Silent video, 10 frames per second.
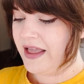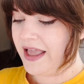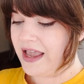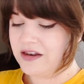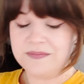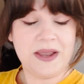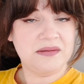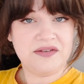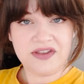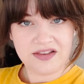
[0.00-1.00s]
and maybe
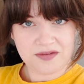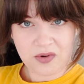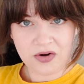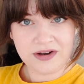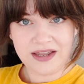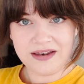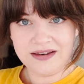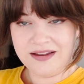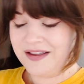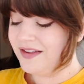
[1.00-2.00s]
even get some art in.
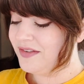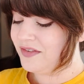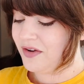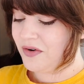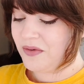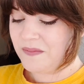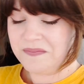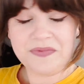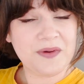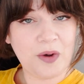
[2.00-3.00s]
So,
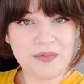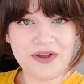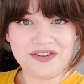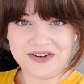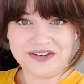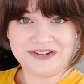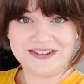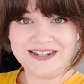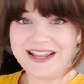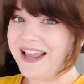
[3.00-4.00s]
hope you guys are
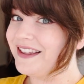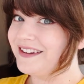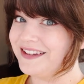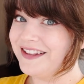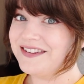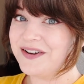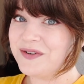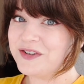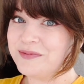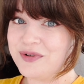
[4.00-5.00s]
interested, and let's go
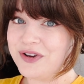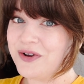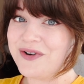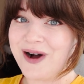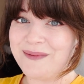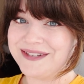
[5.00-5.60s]
explore Yokohama